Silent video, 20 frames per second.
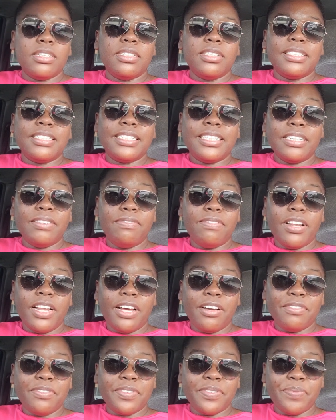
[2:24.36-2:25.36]

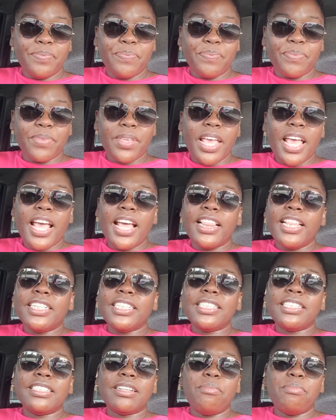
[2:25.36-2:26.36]
self-love.
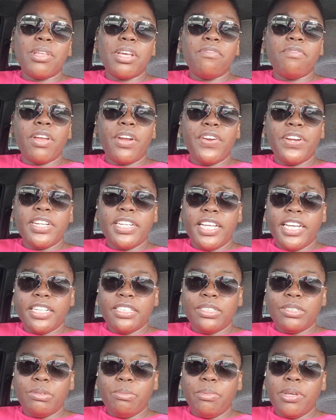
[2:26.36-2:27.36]
This is something very
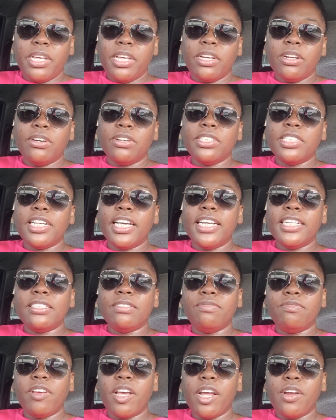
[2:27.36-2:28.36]
dear to me because
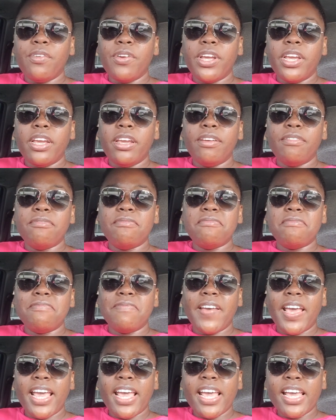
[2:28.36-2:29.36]
it's very
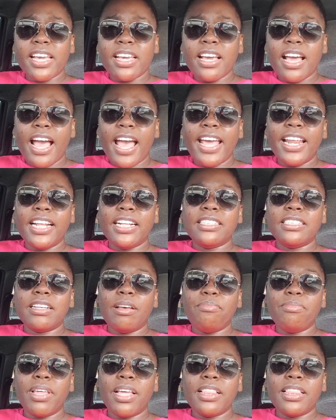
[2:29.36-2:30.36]
vague, and it's
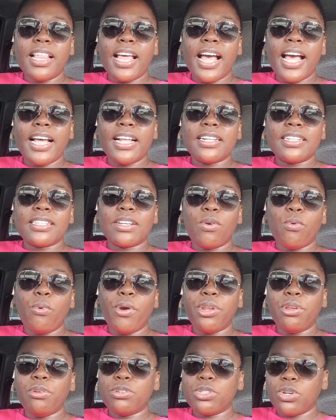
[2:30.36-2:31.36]
something that
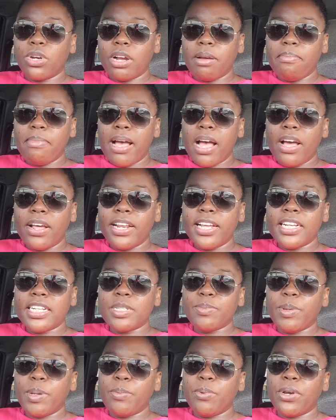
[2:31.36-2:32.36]
when you talk about
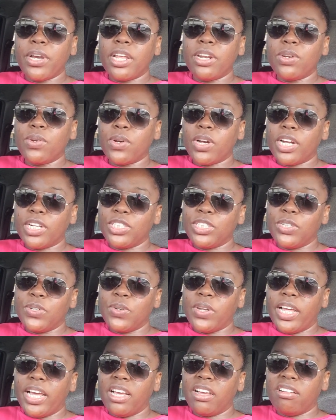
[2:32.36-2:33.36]
it, people can look at
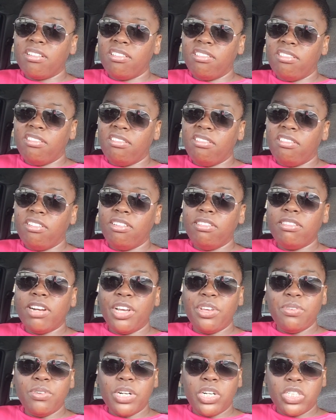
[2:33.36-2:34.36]
you like, oh,
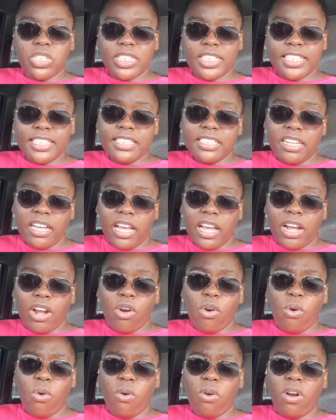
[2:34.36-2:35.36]
are you narcissistic,
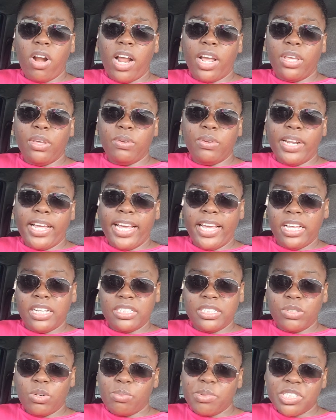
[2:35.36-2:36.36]
or are you like
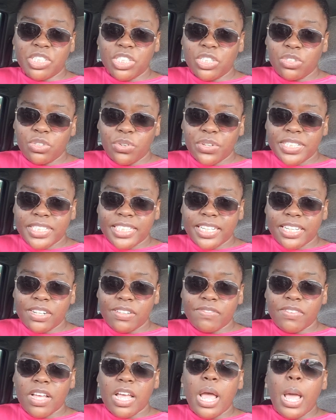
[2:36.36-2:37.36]
so much into
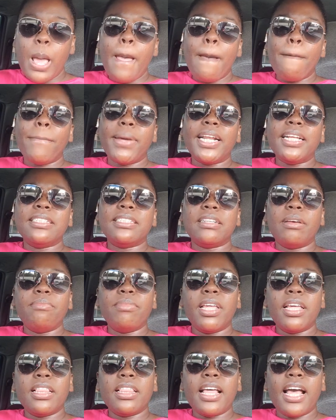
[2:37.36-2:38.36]
yourself? But it's
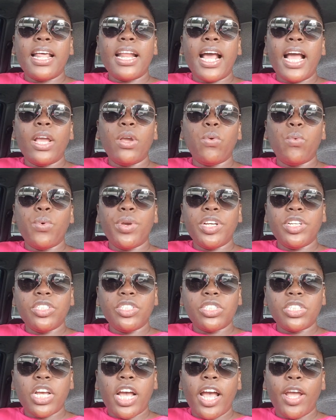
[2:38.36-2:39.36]
something that I
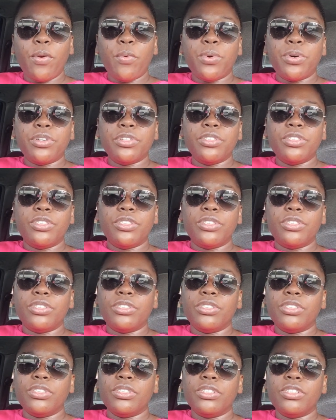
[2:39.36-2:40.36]
wish I was
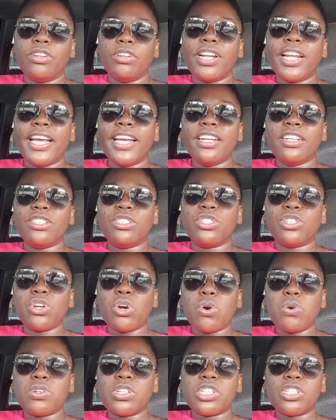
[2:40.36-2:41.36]
not like
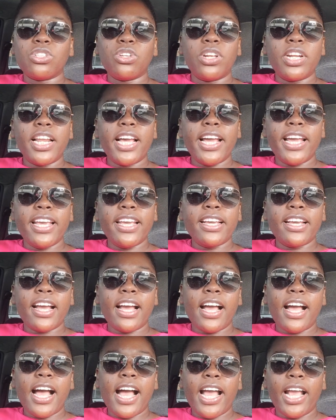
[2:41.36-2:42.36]
taught. It's not like
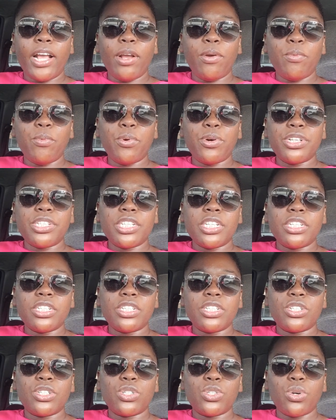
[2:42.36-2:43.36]
I
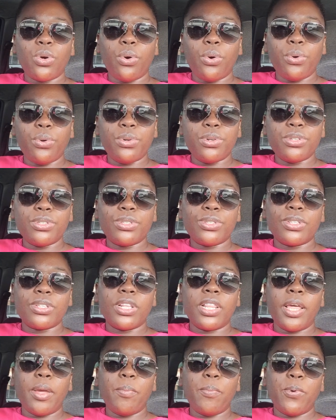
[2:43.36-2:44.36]
wasn't told
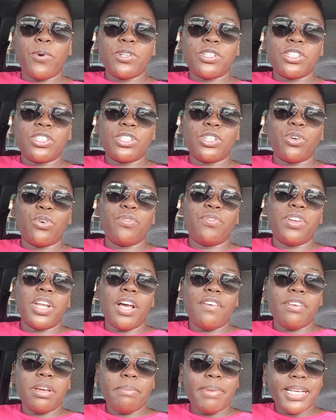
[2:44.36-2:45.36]
the importance of
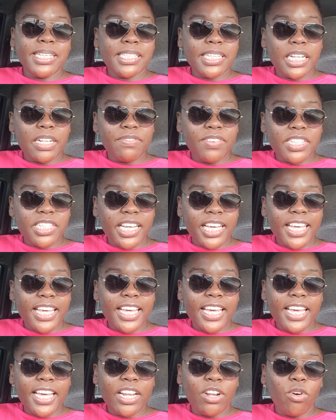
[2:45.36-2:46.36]
loving myself as a
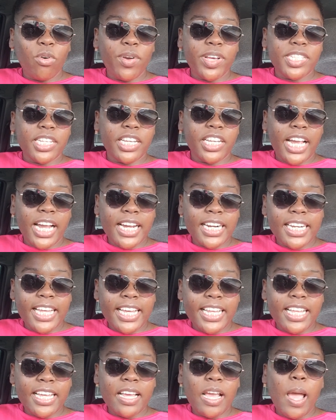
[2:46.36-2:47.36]
kid or as a young
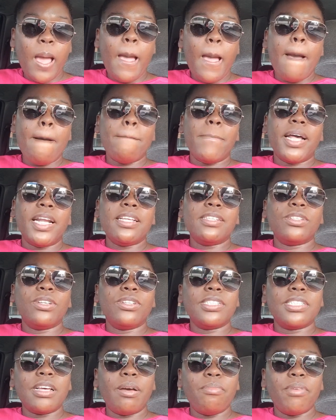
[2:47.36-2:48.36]
lady, but it's
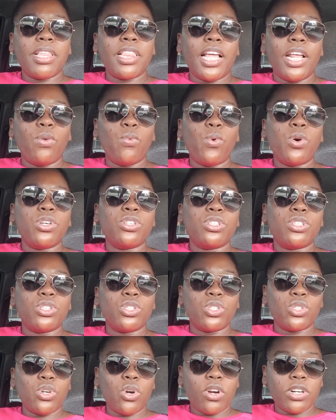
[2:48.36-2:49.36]
not something that was
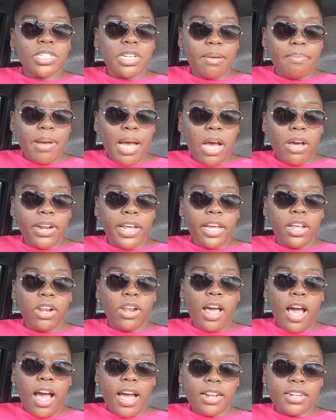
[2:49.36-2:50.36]
talked about a
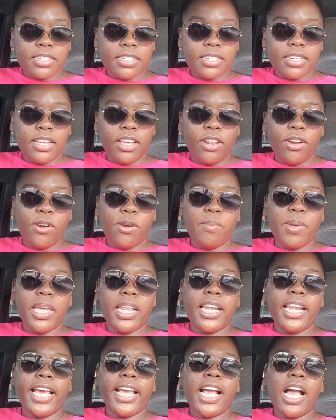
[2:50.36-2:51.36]
lot. You know what I
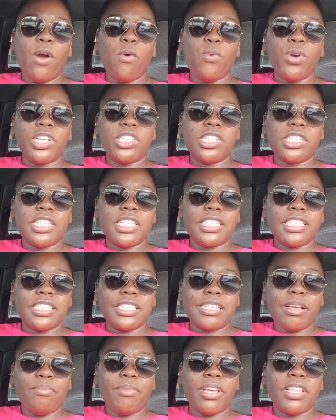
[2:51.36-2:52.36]
mean? Like, I wish this
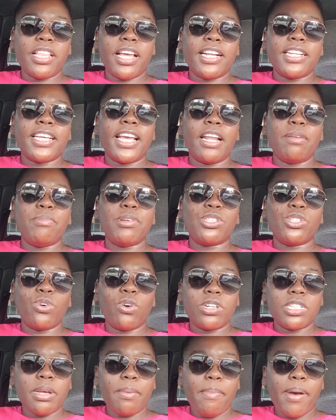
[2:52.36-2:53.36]
is something that can be
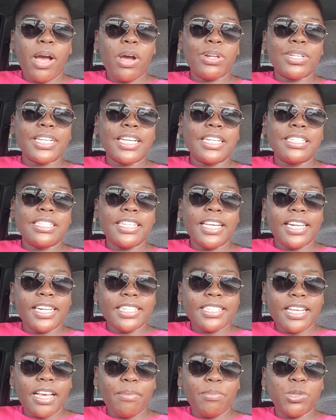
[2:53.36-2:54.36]
talked about in
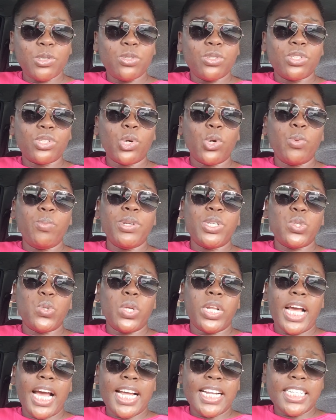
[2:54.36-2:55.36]
dinner tables, or
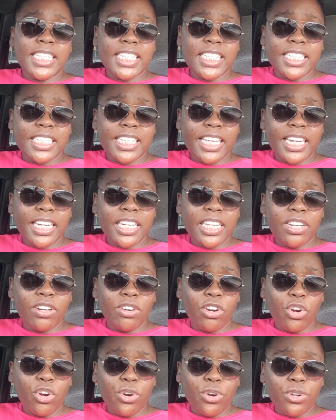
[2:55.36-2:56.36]
between aunties and
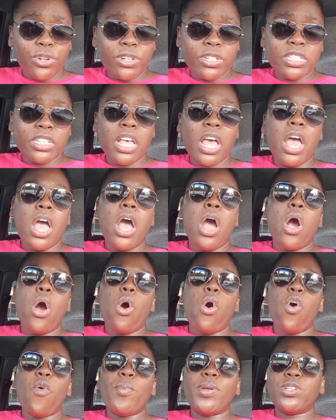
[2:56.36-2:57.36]
little girls,
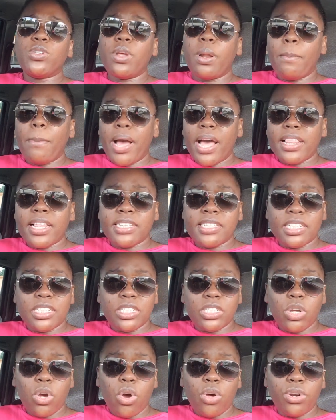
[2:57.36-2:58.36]
or between mothers
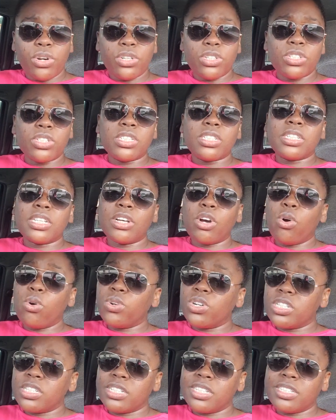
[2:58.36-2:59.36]
and daughters,
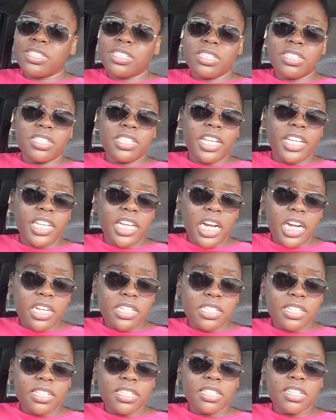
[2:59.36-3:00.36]
older sisters and younger
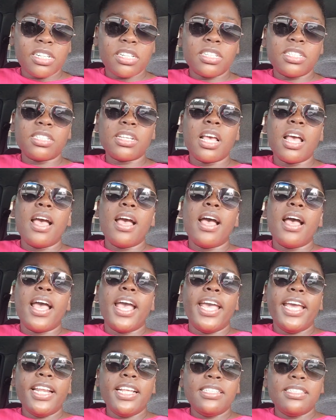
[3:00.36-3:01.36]
sisters.
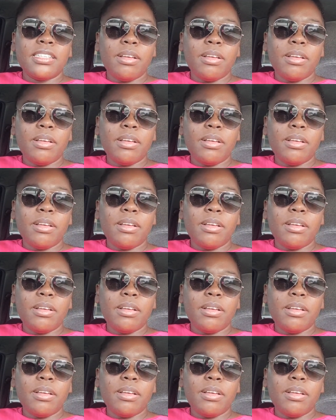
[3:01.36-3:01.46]
It is